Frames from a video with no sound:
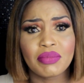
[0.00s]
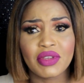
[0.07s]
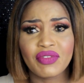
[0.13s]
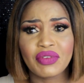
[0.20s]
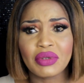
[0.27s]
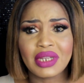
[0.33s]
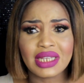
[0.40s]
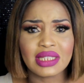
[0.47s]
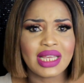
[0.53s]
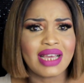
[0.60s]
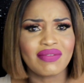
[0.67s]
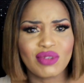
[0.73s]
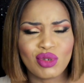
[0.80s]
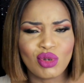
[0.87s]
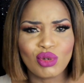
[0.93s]
They feel like they
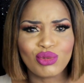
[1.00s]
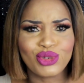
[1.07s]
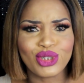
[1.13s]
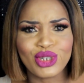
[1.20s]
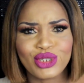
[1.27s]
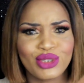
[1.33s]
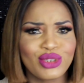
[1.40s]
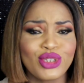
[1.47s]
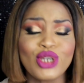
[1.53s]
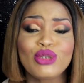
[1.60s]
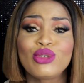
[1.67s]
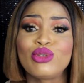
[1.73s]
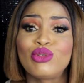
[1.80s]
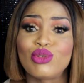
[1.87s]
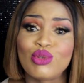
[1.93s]
have to go Dutch. No,
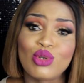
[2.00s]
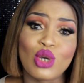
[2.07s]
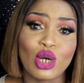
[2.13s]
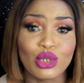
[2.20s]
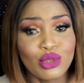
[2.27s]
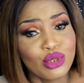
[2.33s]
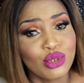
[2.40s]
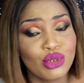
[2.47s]
you do not.